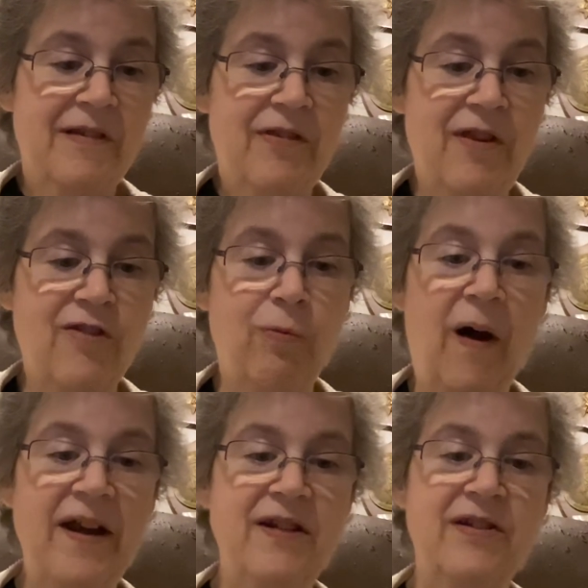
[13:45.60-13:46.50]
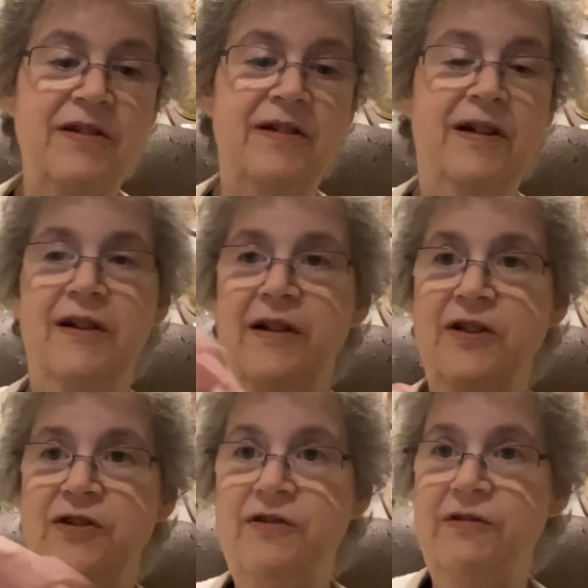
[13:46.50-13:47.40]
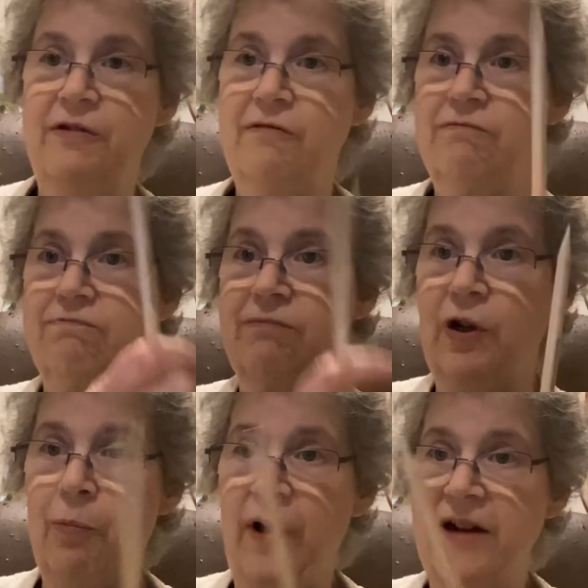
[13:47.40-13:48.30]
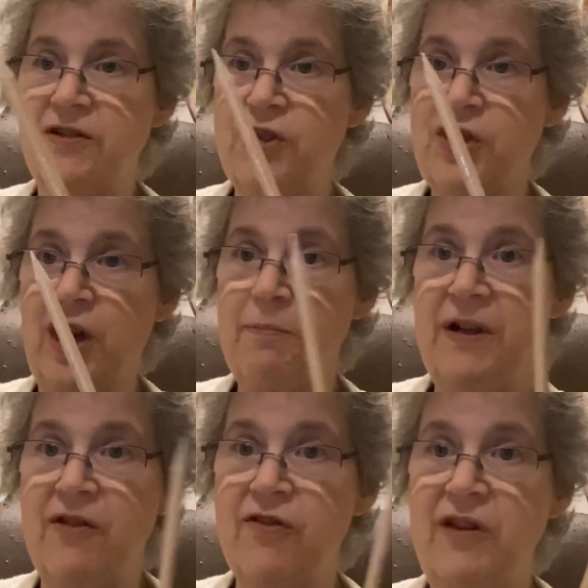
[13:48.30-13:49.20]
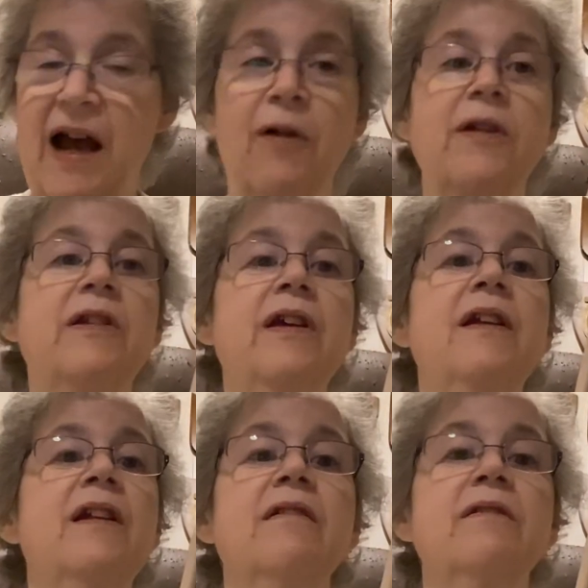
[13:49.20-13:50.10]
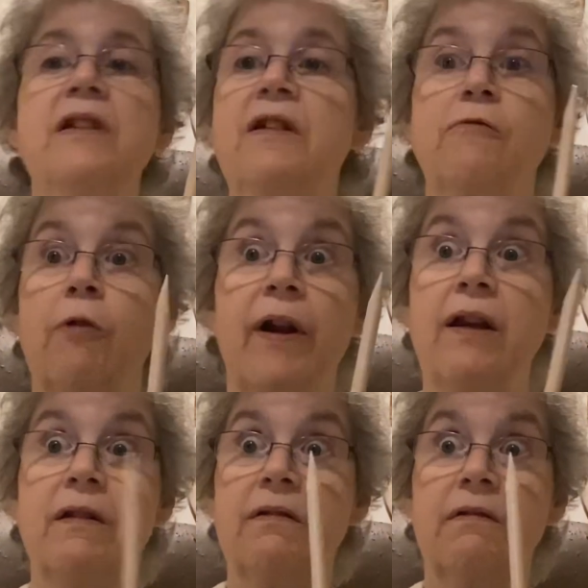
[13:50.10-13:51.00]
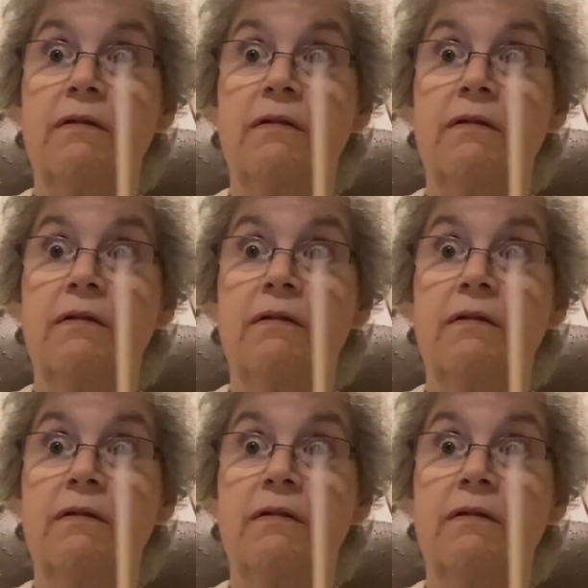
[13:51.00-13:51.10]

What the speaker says: this white to, practice sharpening, see how it did, and it did great.